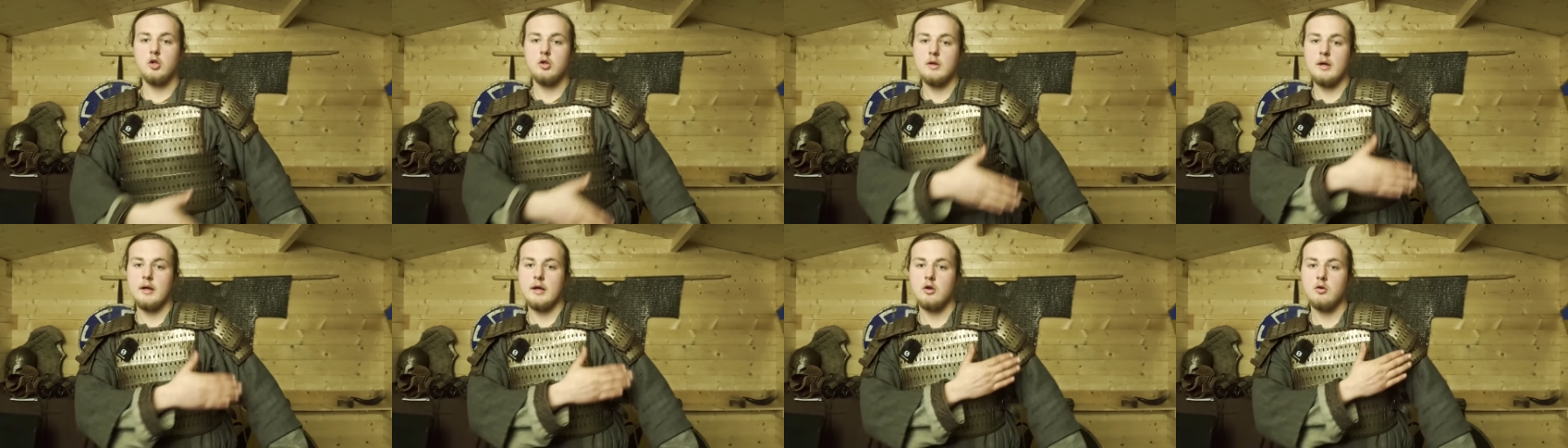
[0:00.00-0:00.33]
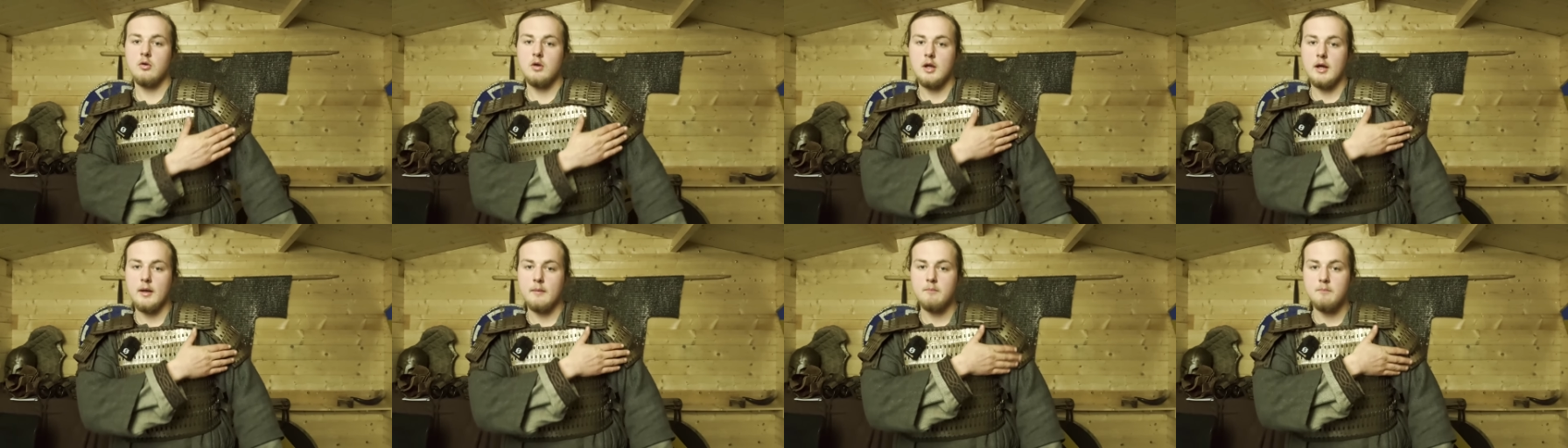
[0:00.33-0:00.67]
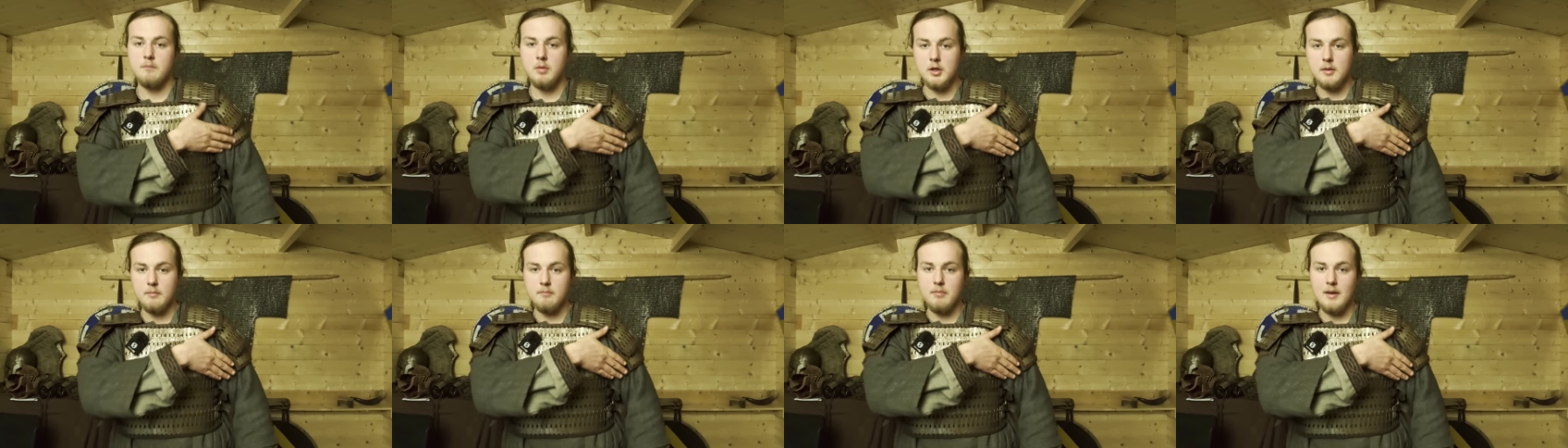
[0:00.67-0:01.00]
I could like
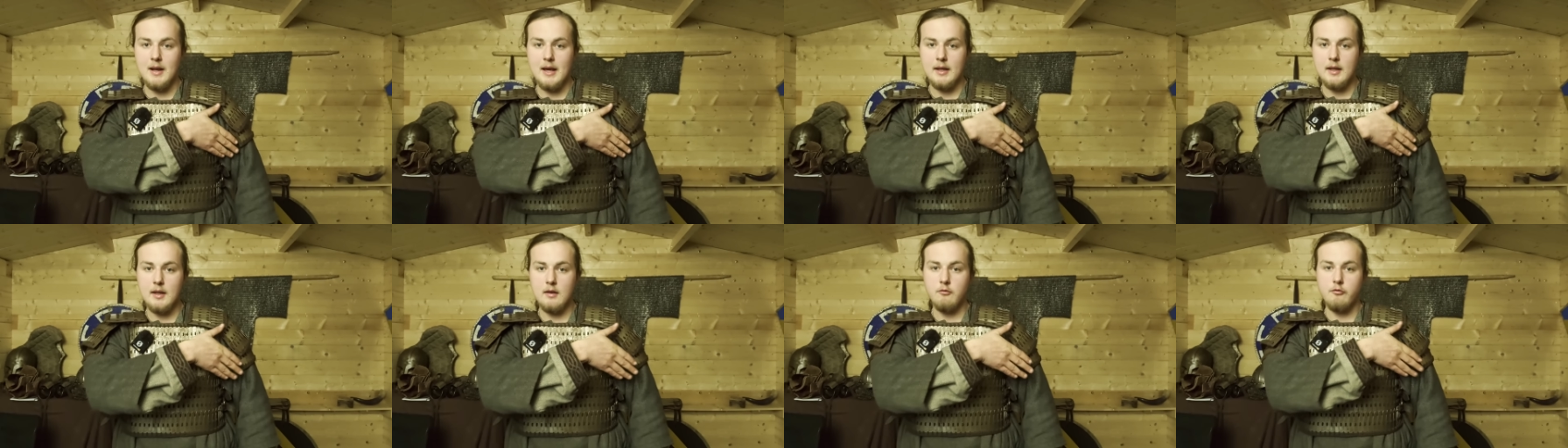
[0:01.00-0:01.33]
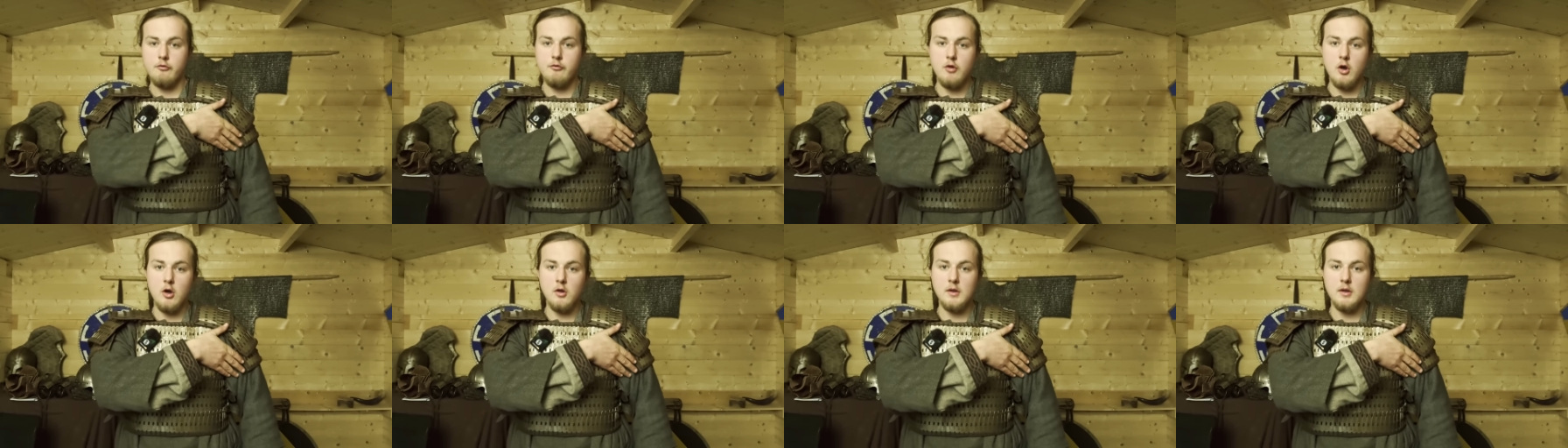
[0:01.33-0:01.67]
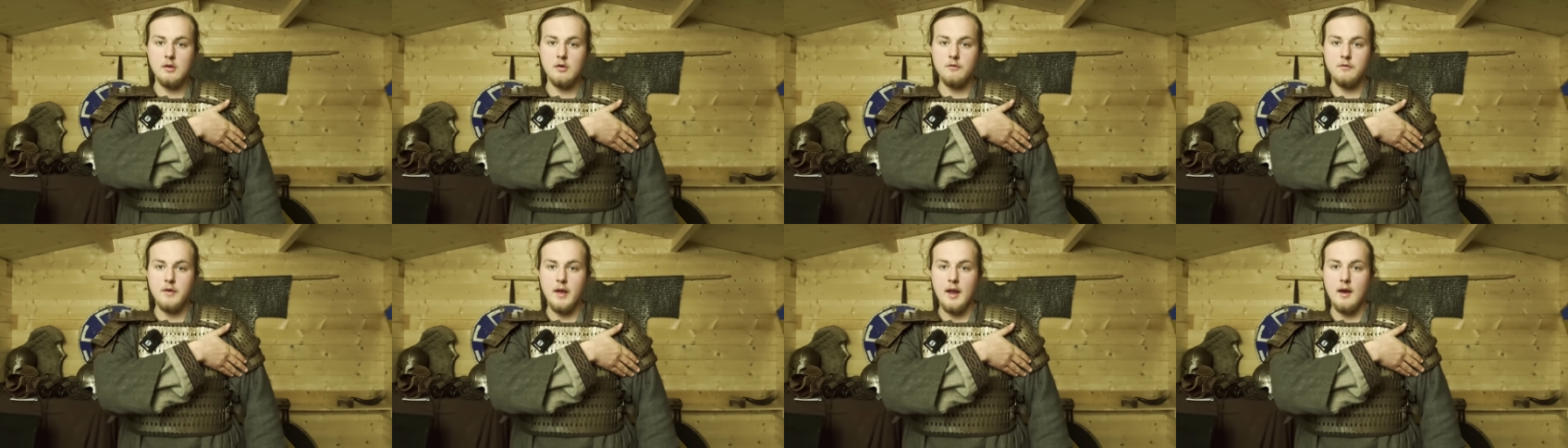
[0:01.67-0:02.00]
put a plate in front
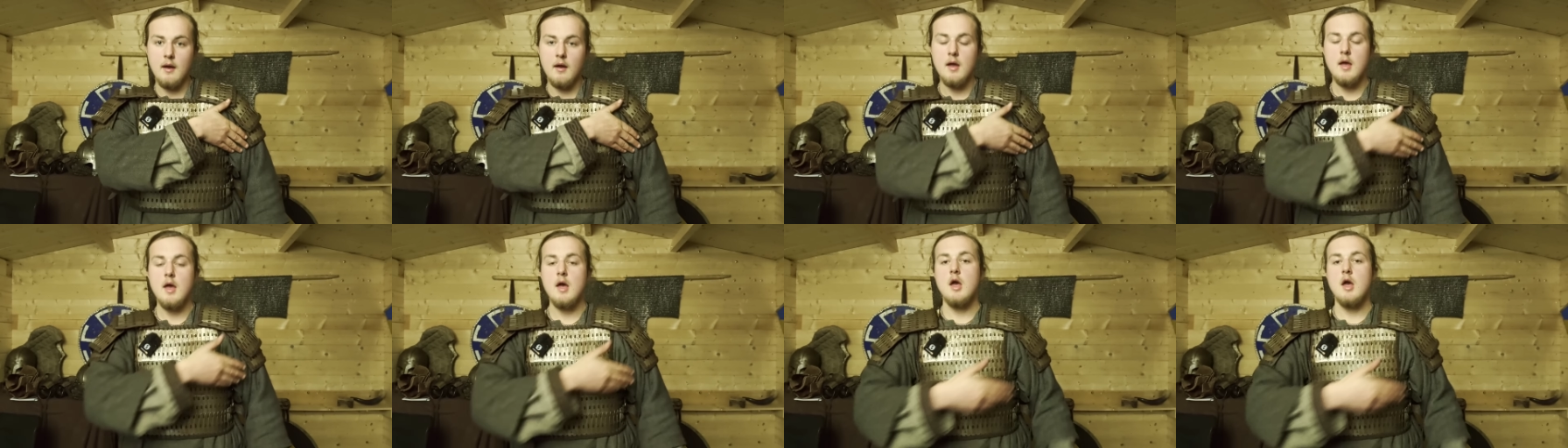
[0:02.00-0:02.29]
of here,